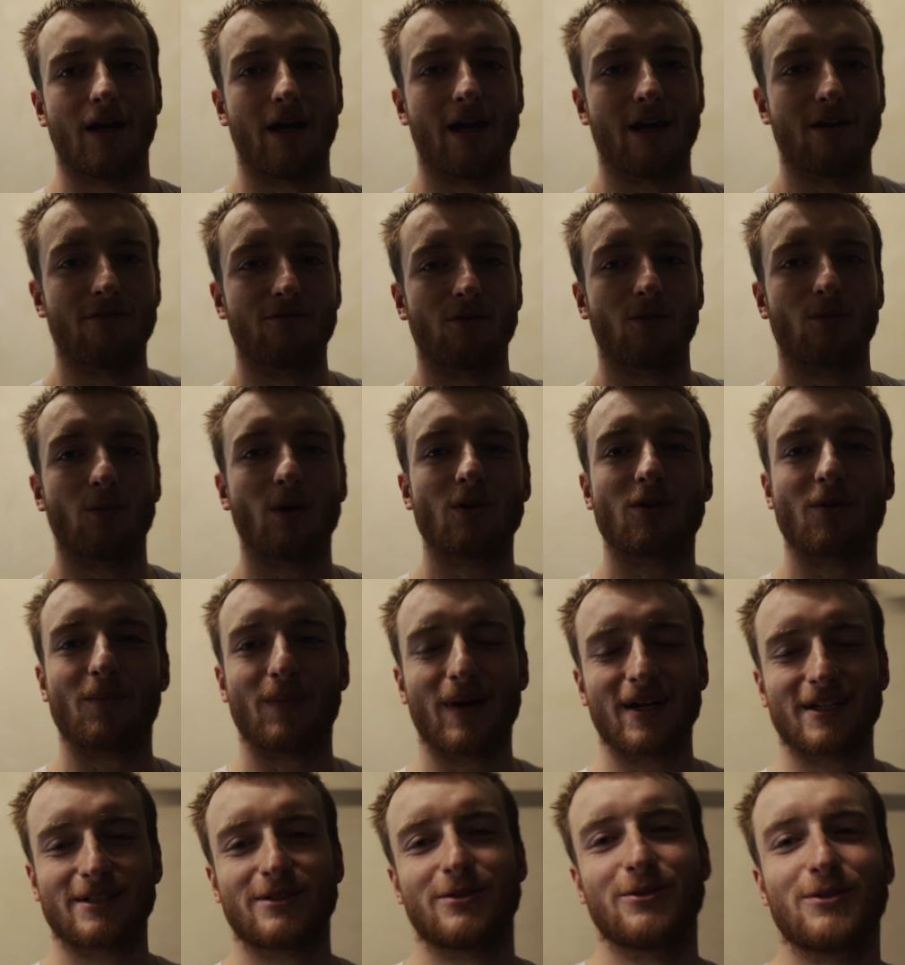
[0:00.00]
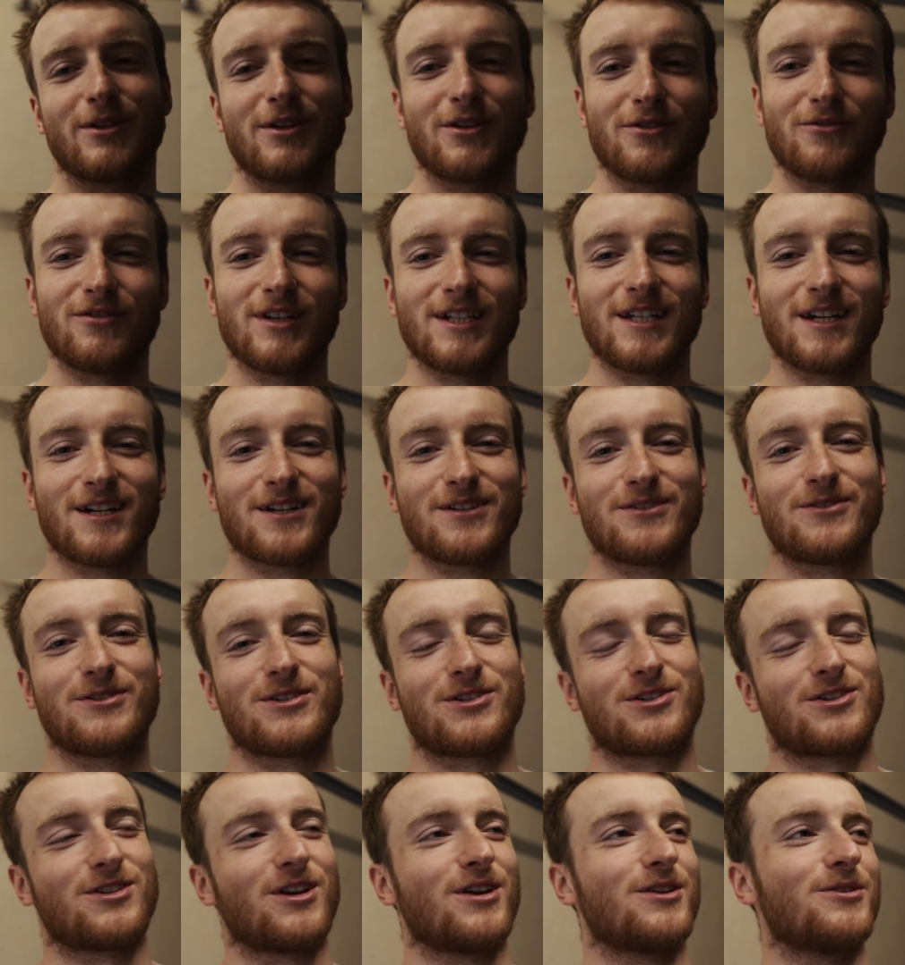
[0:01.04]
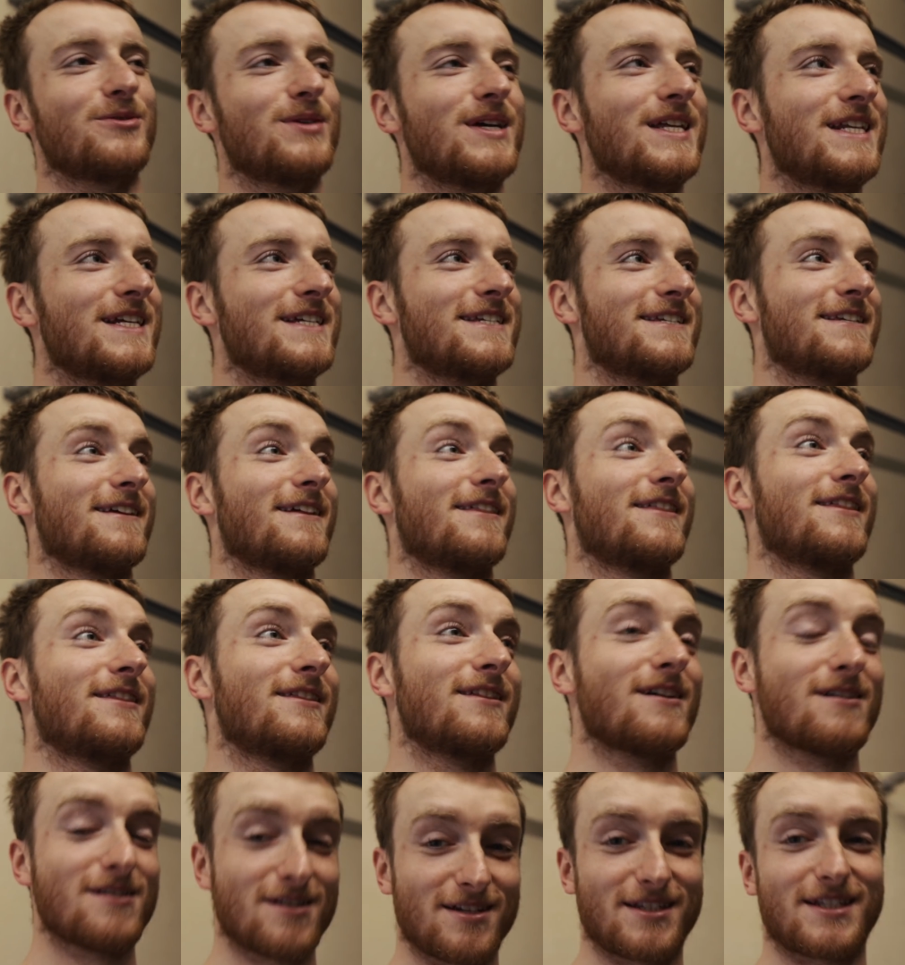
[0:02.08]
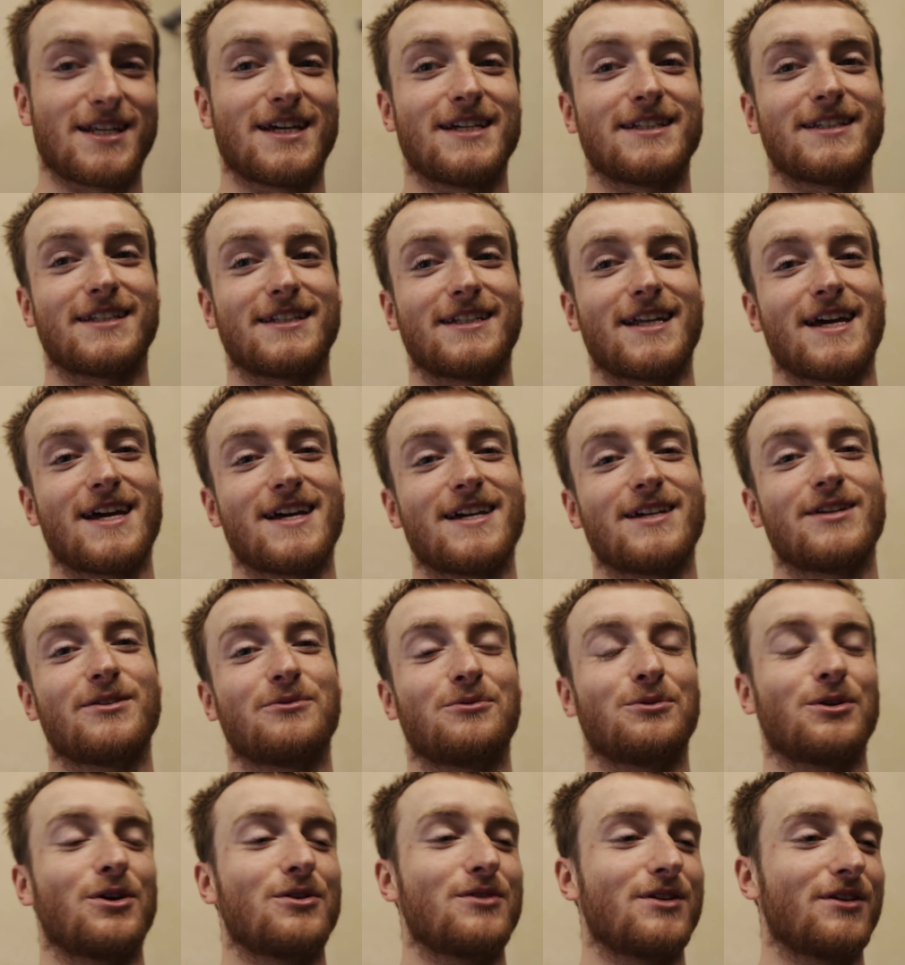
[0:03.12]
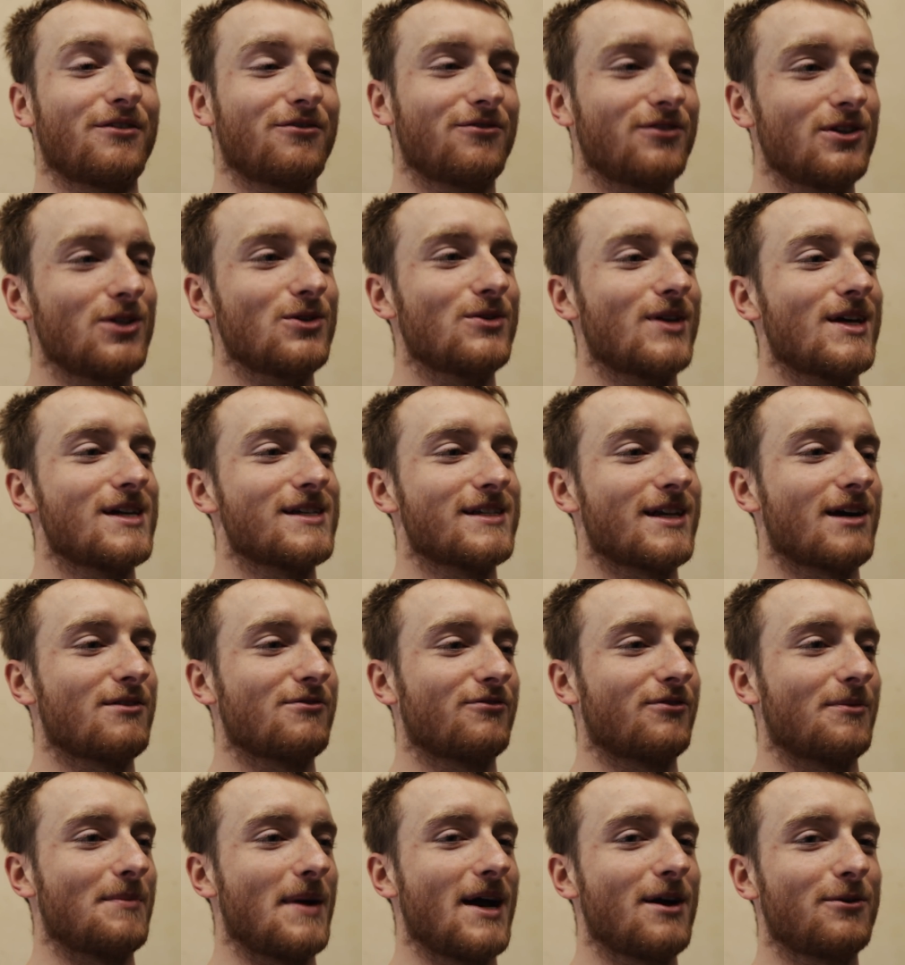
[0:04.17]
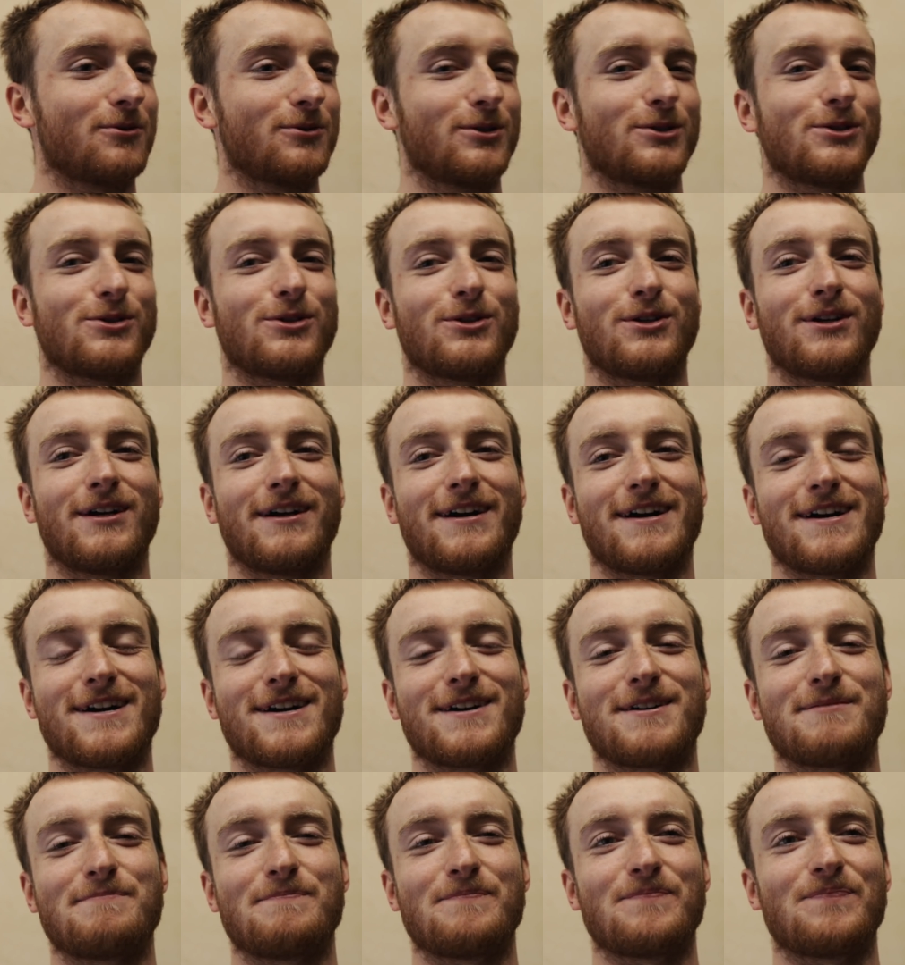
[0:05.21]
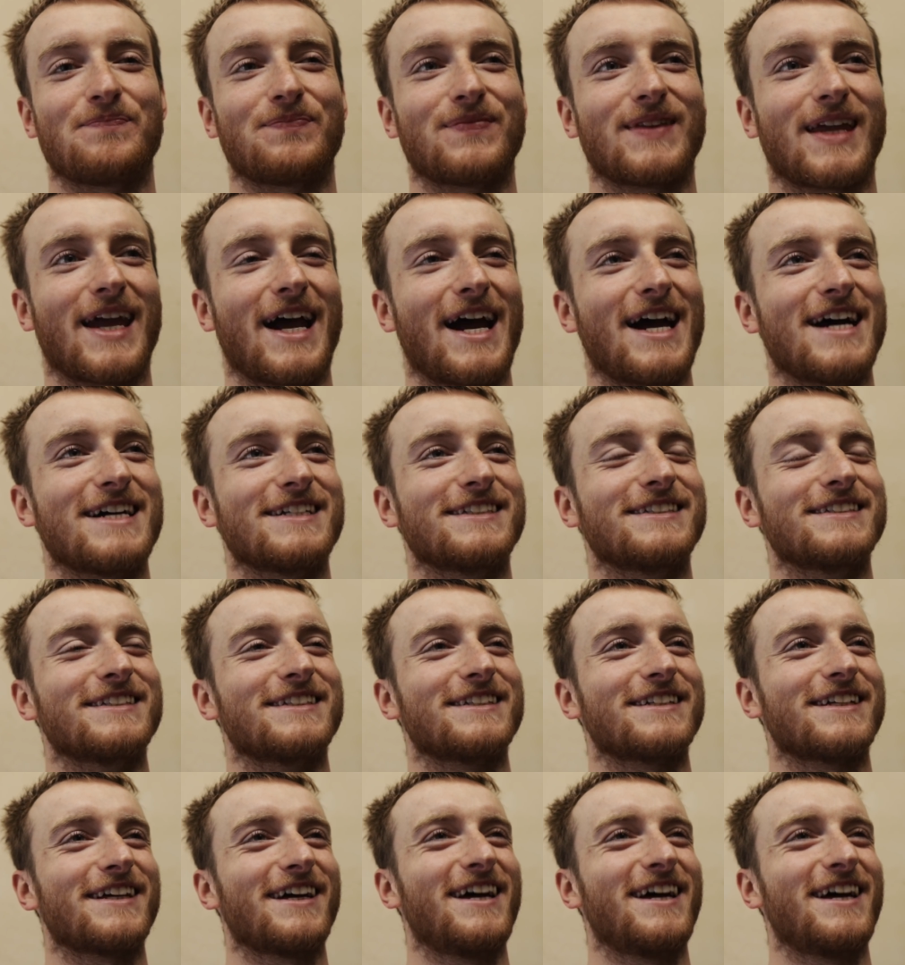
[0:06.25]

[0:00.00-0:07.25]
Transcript: Hey everyone, welcome back to another video. So it is Thursday today, we're only a few days out from Outlaw, and